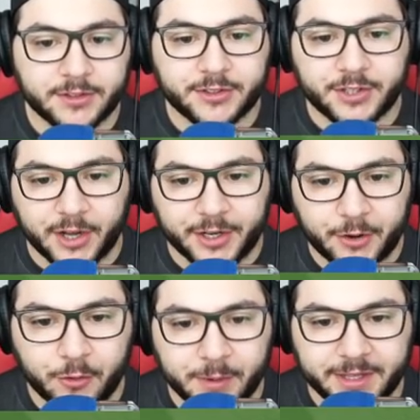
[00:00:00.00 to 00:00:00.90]

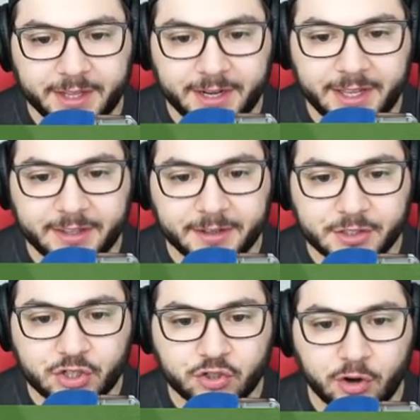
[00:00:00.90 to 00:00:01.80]
Donnarumma didn't need
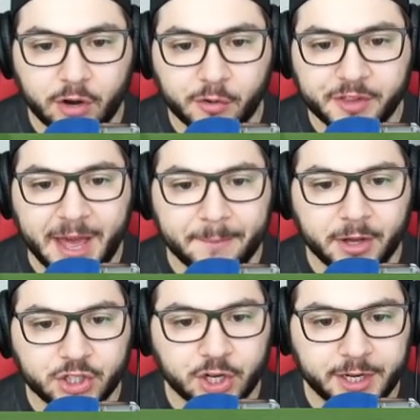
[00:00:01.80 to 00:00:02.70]
to struggle that
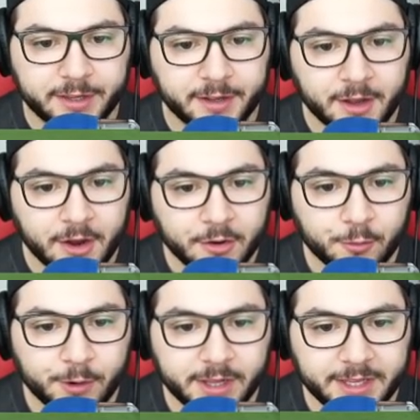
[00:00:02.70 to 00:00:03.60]
much on it.
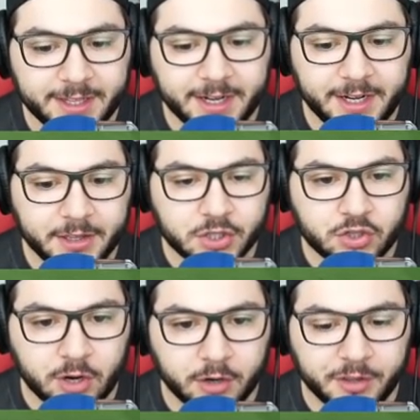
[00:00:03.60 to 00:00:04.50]
Really didn't need to
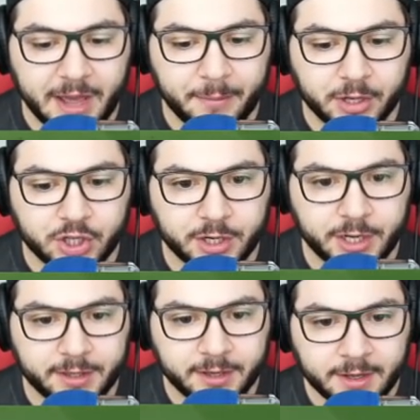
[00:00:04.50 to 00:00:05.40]
struggle that much on
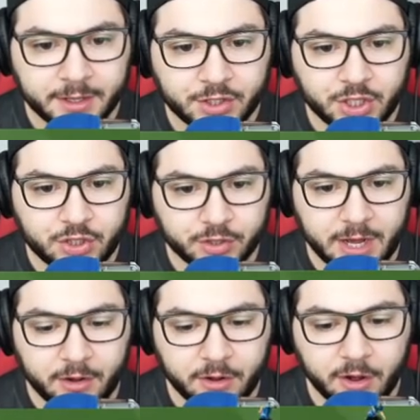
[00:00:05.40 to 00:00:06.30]
it. Gigio
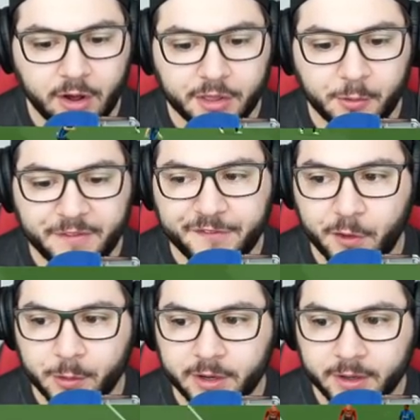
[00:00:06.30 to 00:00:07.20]
now, all the way
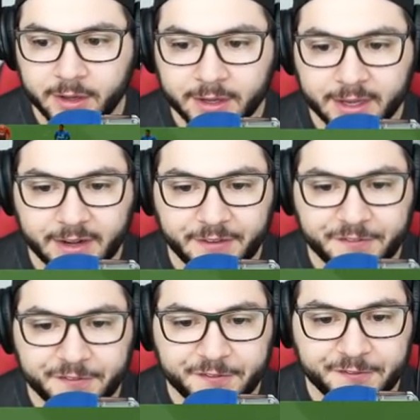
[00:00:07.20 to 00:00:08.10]
forward. Can he
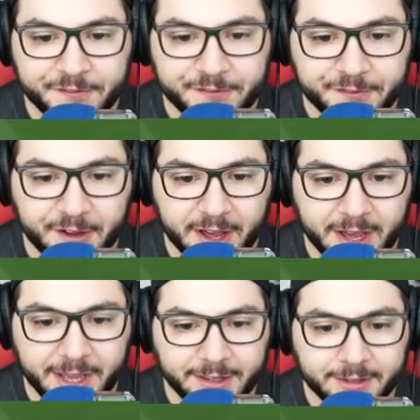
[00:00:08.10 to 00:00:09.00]

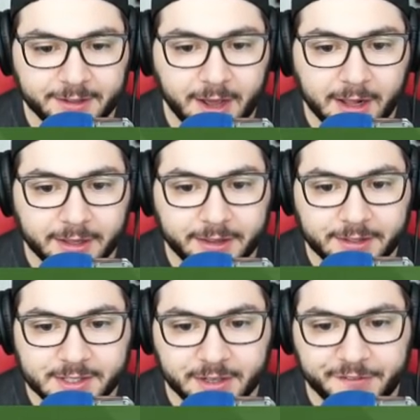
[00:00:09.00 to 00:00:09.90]
find Haaland?
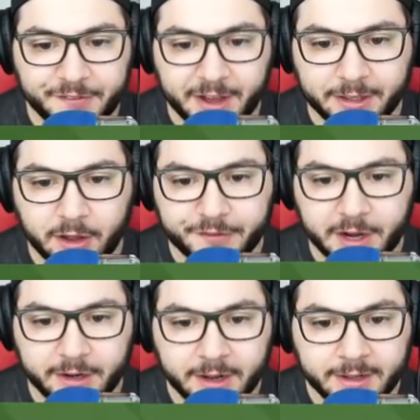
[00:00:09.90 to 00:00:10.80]
It's going to find
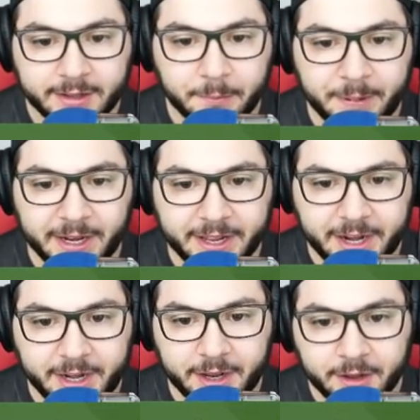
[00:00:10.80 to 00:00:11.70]
Löfgren. Now
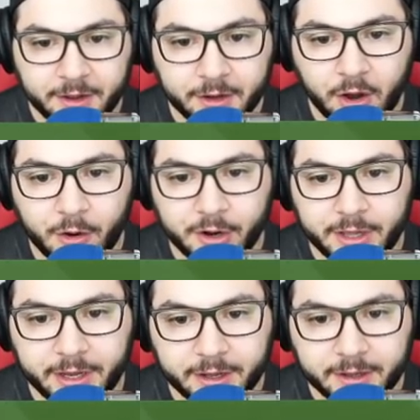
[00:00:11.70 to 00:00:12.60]
Pellegrini. Go
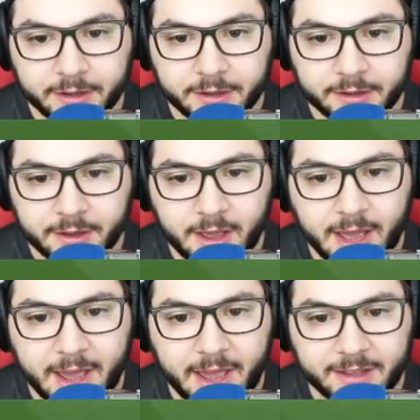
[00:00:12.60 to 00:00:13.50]
Erling.
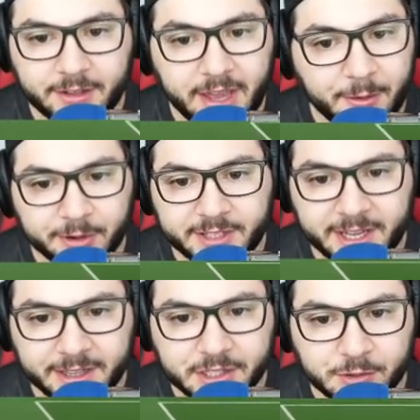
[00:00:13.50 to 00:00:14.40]
Uh, okay, we're
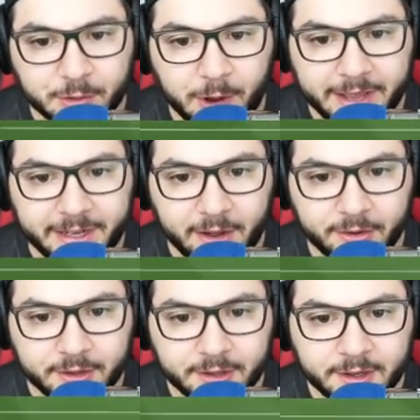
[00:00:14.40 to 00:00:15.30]
taking this one wide now.
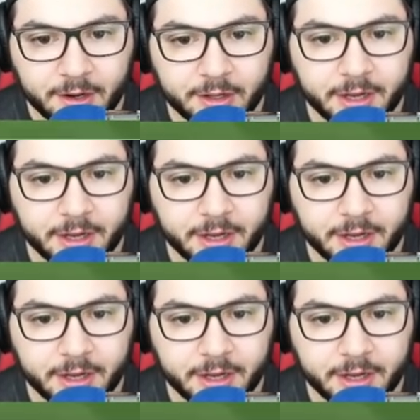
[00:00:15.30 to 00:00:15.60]
Erling